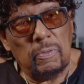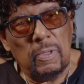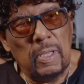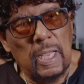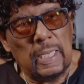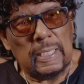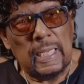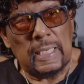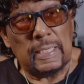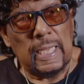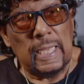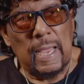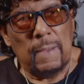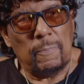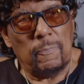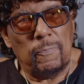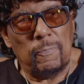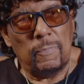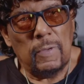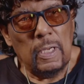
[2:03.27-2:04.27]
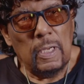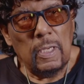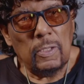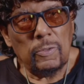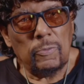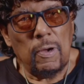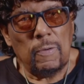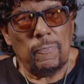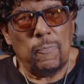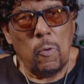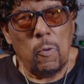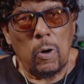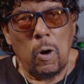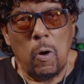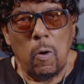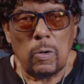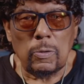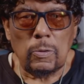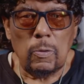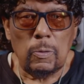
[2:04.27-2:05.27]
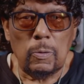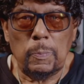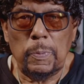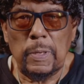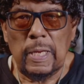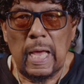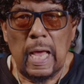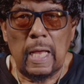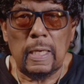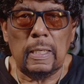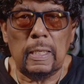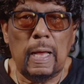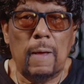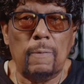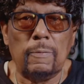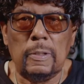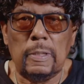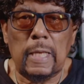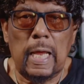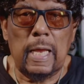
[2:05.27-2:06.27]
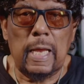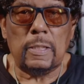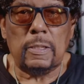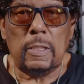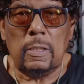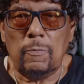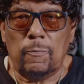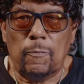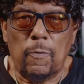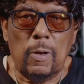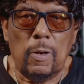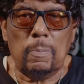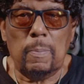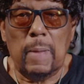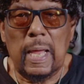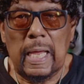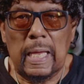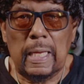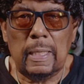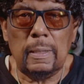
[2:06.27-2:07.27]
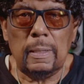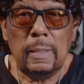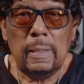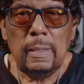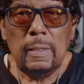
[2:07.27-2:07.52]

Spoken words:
at that time, 3 or 4 chords on the piano, and I was dancing the front man